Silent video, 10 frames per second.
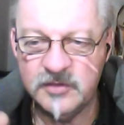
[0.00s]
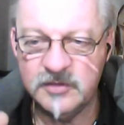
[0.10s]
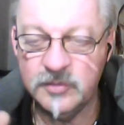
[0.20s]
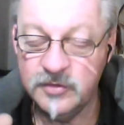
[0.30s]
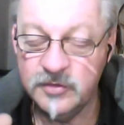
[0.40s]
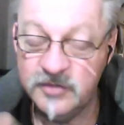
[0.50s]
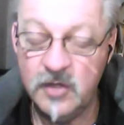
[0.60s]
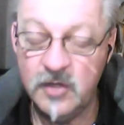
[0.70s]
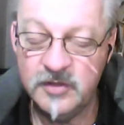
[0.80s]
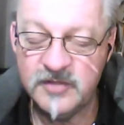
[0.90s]
or your
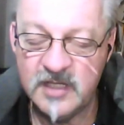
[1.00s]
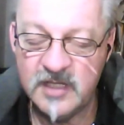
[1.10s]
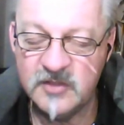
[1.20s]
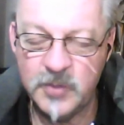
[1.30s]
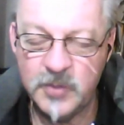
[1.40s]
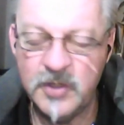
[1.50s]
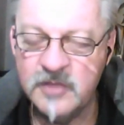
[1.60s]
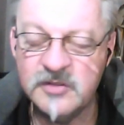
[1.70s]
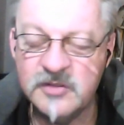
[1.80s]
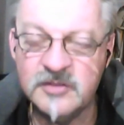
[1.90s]
soul has had
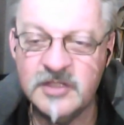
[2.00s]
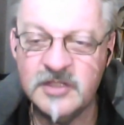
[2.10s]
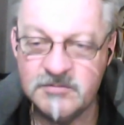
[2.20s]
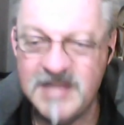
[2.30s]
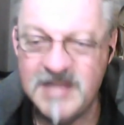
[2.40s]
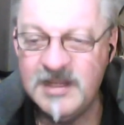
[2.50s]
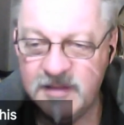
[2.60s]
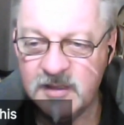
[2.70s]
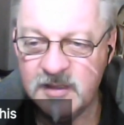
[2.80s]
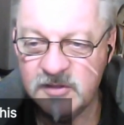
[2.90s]
experiences as many
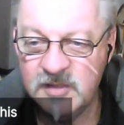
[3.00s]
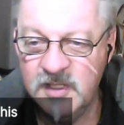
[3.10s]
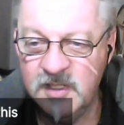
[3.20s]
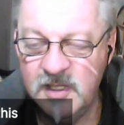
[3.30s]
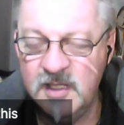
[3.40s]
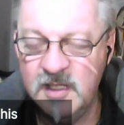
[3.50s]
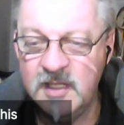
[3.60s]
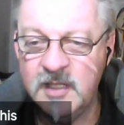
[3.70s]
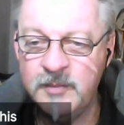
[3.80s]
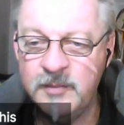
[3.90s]
things.
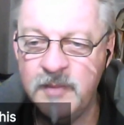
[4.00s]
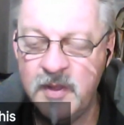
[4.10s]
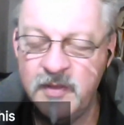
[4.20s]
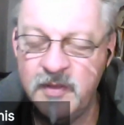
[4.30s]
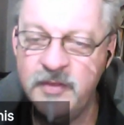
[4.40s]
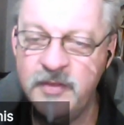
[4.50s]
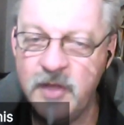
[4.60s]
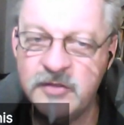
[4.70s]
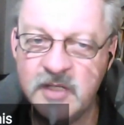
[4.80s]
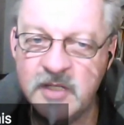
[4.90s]

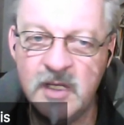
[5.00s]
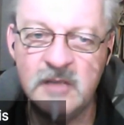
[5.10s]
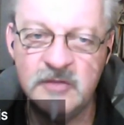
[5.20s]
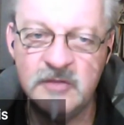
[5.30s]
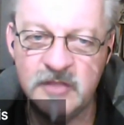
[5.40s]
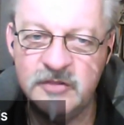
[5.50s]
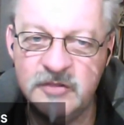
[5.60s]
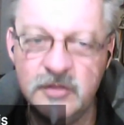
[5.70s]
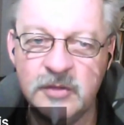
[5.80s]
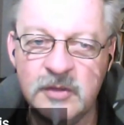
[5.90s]
Those are just
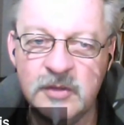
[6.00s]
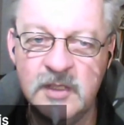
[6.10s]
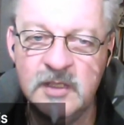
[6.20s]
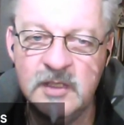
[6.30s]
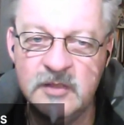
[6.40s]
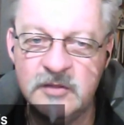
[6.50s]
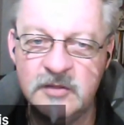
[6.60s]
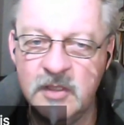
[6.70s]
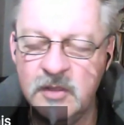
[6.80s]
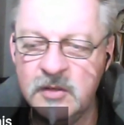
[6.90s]
two.
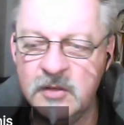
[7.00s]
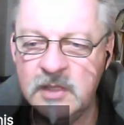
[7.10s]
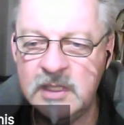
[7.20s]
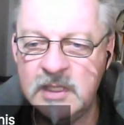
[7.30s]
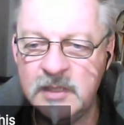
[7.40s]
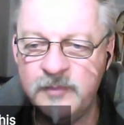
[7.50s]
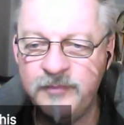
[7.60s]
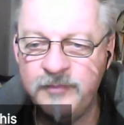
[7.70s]
So